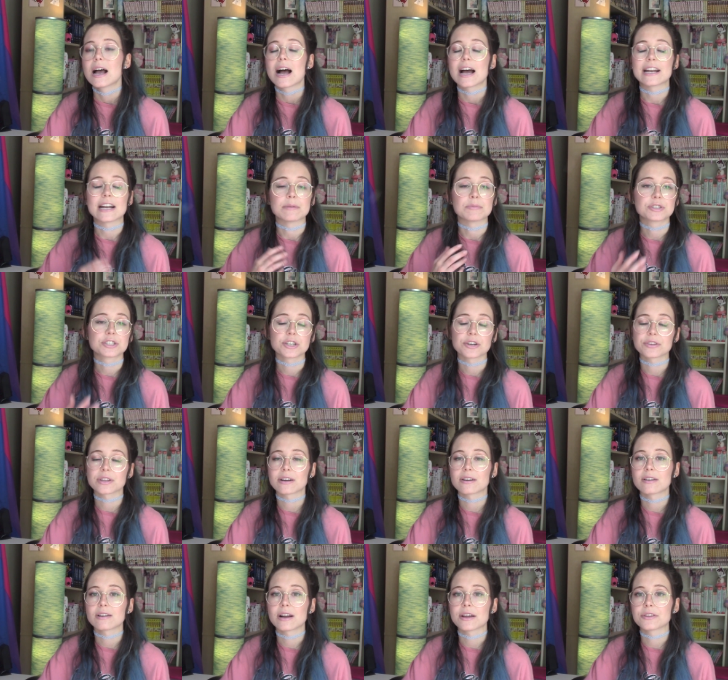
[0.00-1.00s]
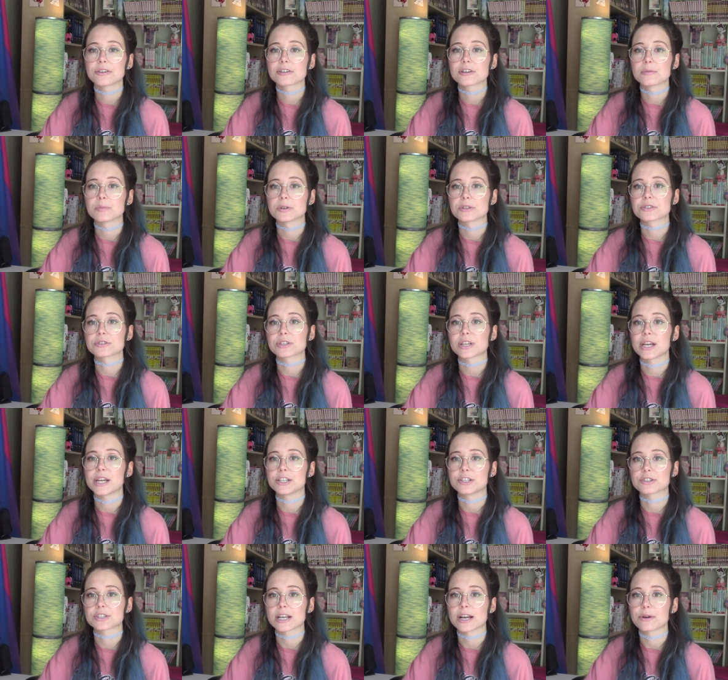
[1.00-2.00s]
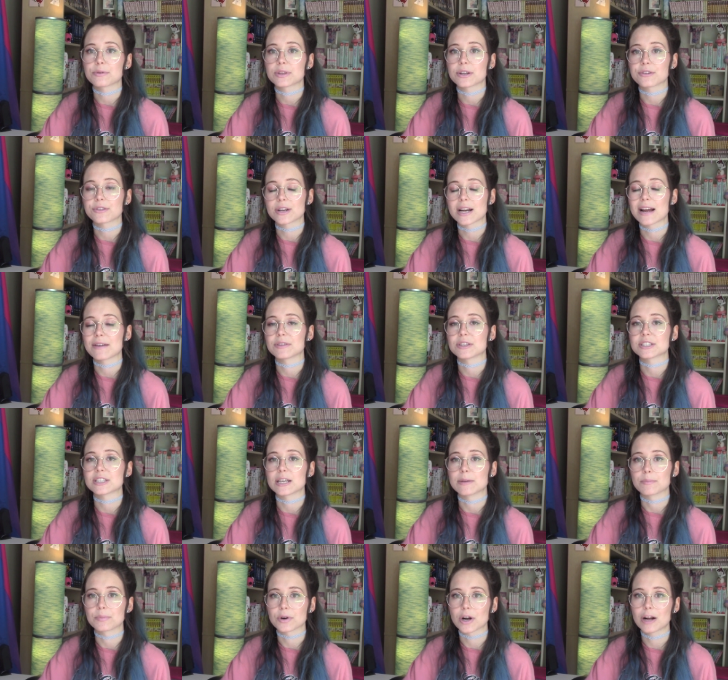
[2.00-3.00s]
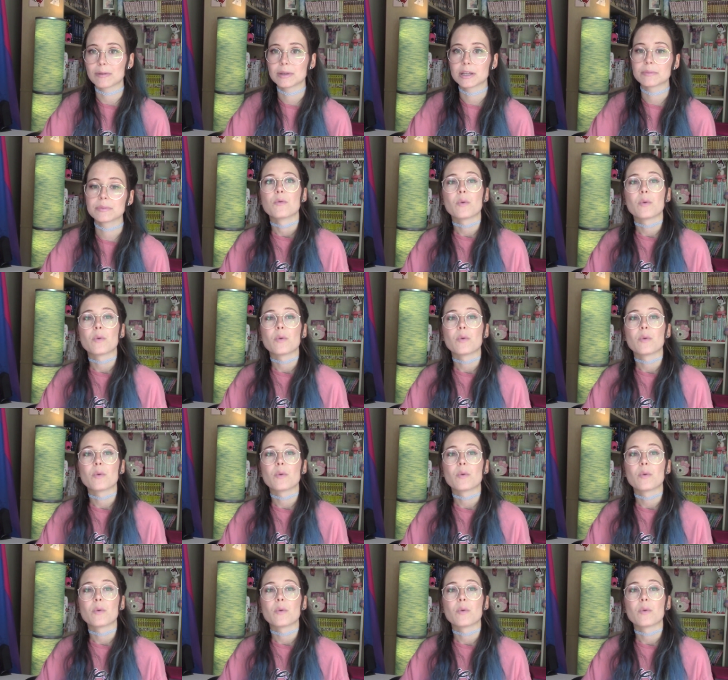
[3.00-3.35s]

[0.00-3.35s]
and I'm sure there are other commercial cages out there that have the same problem.